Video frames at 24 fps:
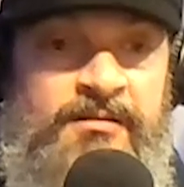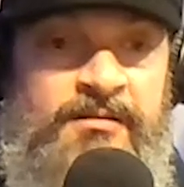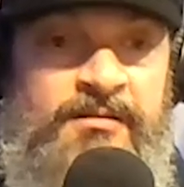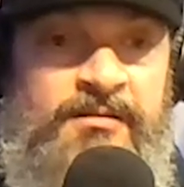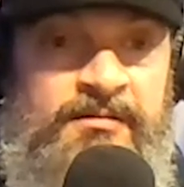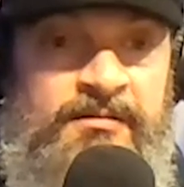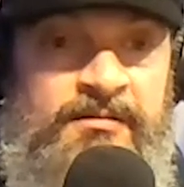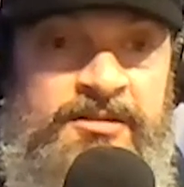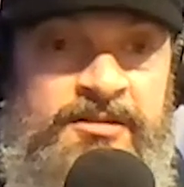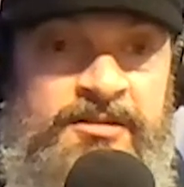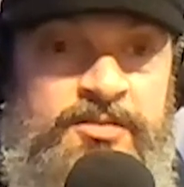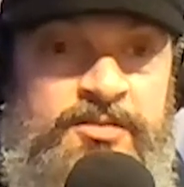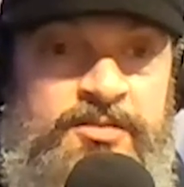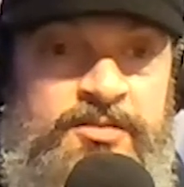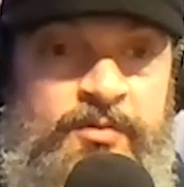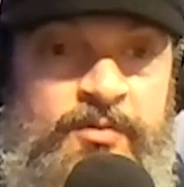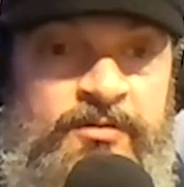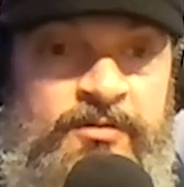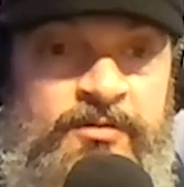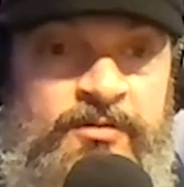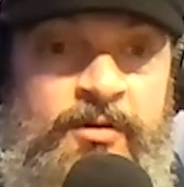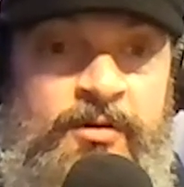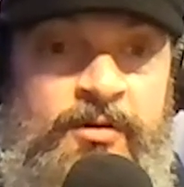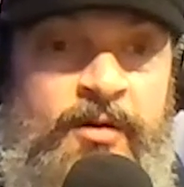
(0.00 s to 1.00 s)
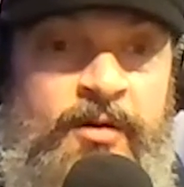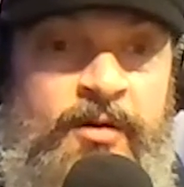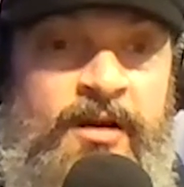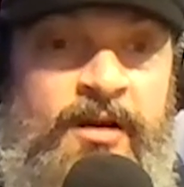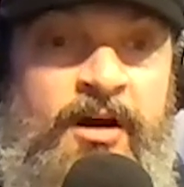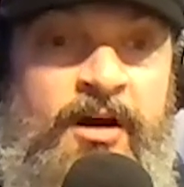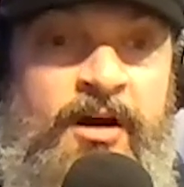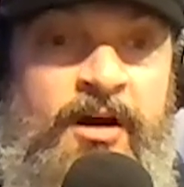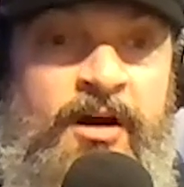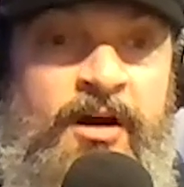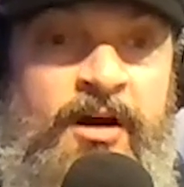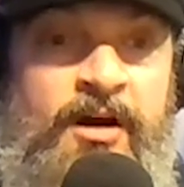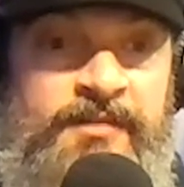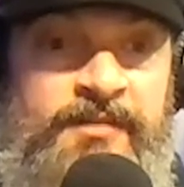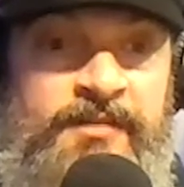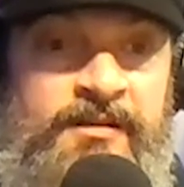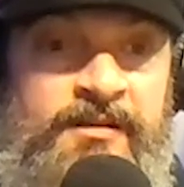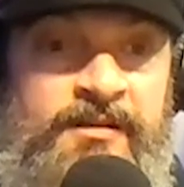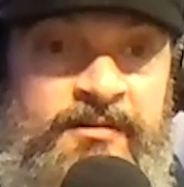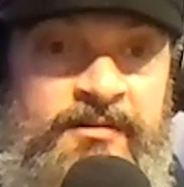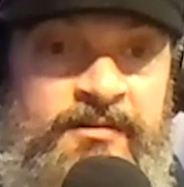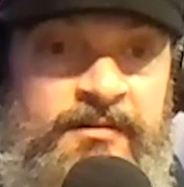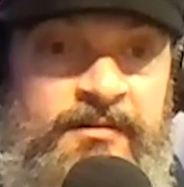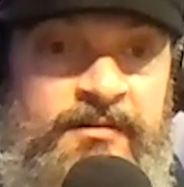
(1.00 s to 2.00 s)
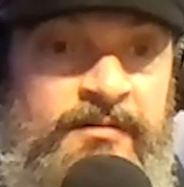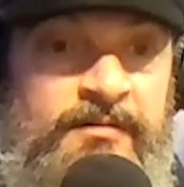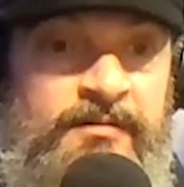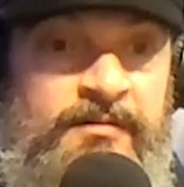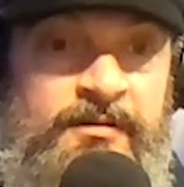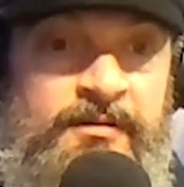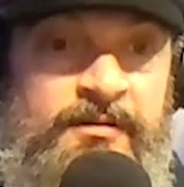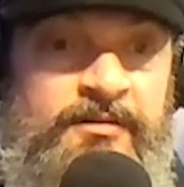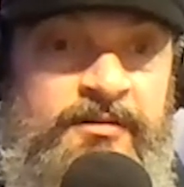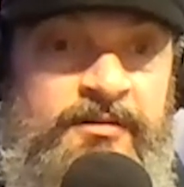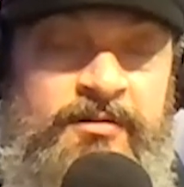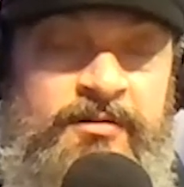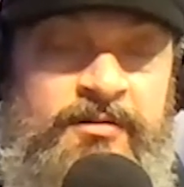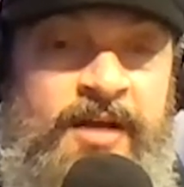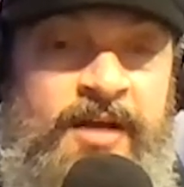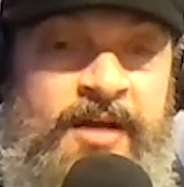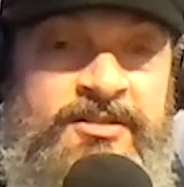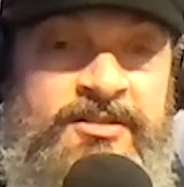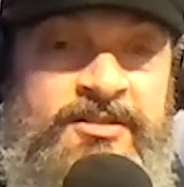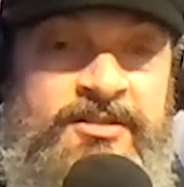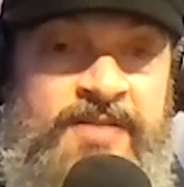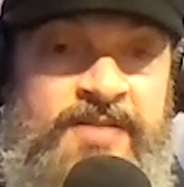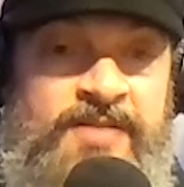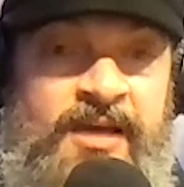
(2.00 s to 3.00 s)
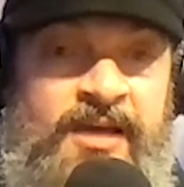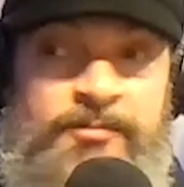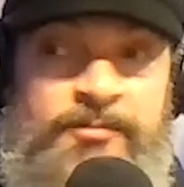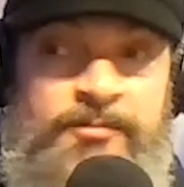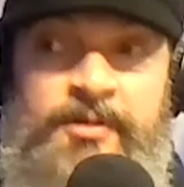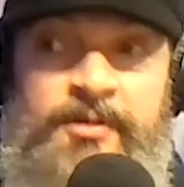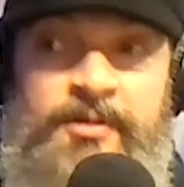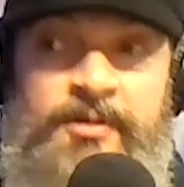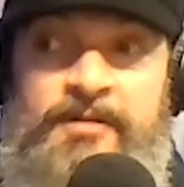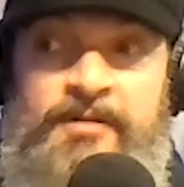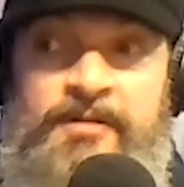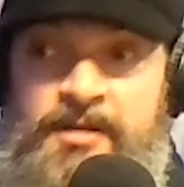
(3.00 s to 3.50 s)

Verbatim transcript: And he just wants to know where the coffee is and scratch his ass, but